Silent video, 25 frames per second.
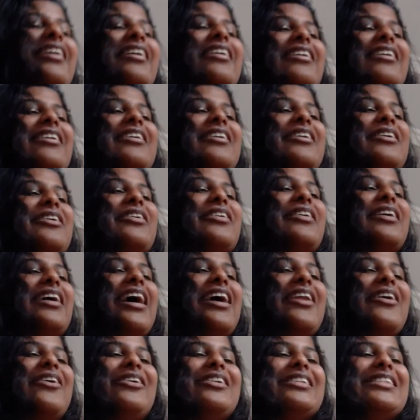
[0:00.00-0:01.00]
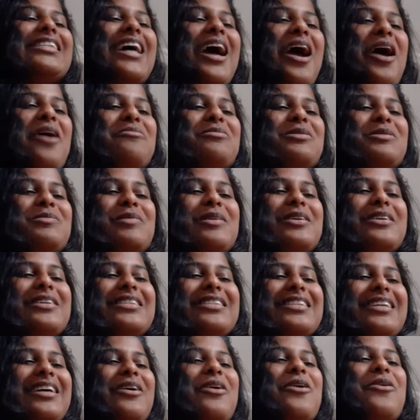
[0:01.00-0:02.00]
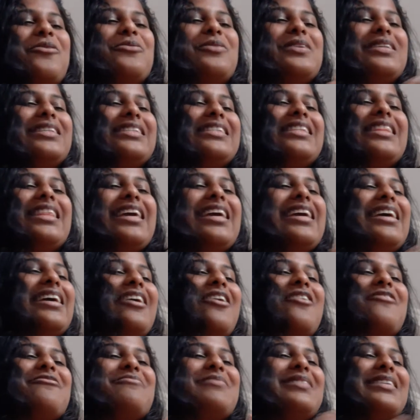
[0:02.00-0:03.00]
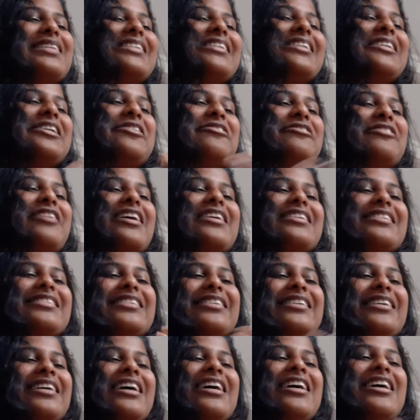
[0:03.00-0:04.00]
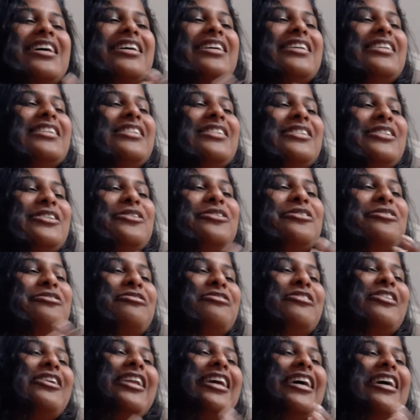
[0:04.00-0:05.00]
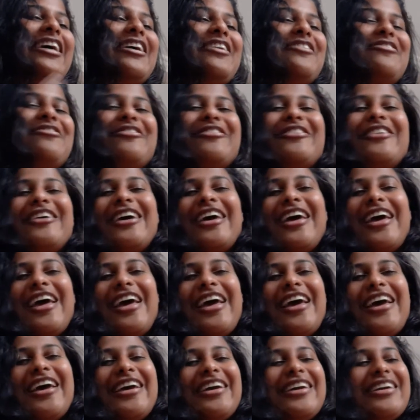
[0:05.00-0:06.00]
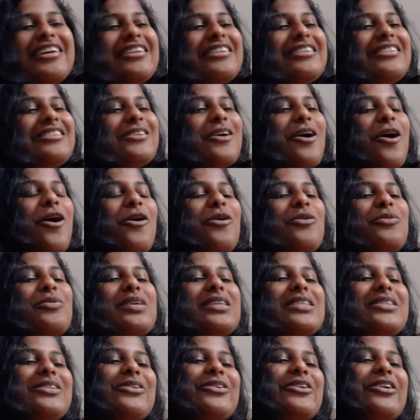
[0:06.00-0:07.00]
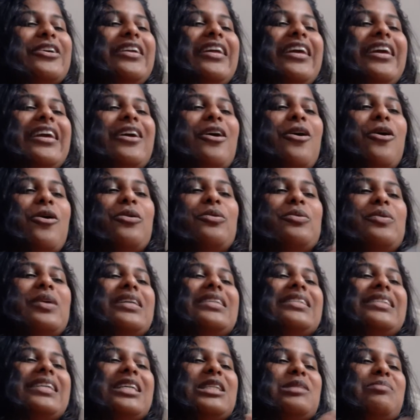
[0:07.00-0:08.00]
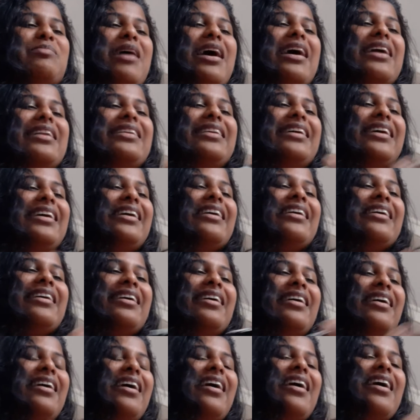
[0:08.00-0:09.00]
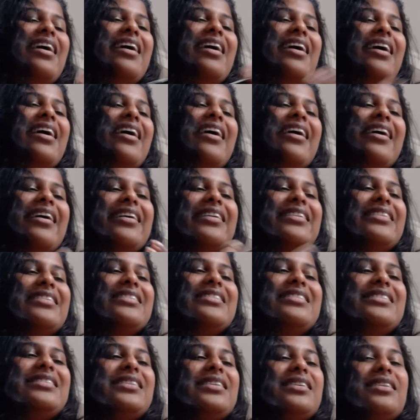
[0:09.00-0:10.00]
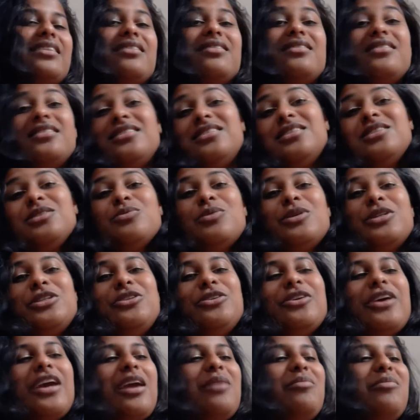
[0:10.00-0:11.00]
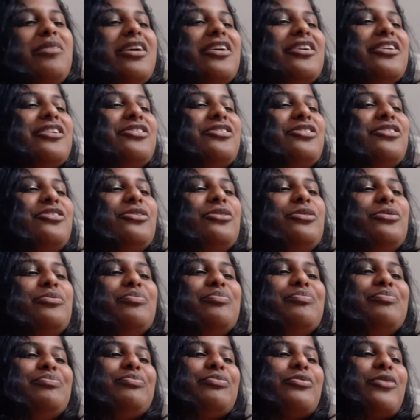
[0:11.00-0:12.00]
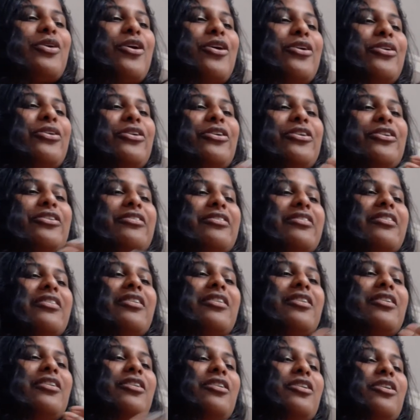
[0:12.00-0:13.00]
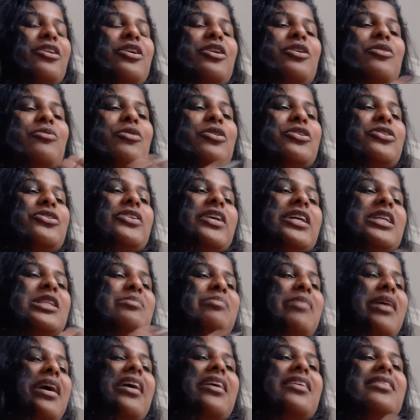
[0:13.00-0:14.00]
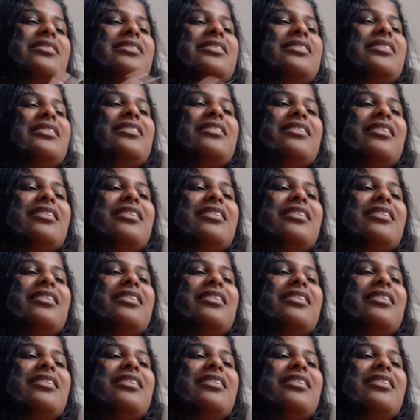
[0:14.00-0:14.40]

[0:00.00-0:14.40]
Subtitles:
at all times, because I always think of myself as a student for life and always learning, always expanding. And this is what you came here to do on Earth. You want to expand.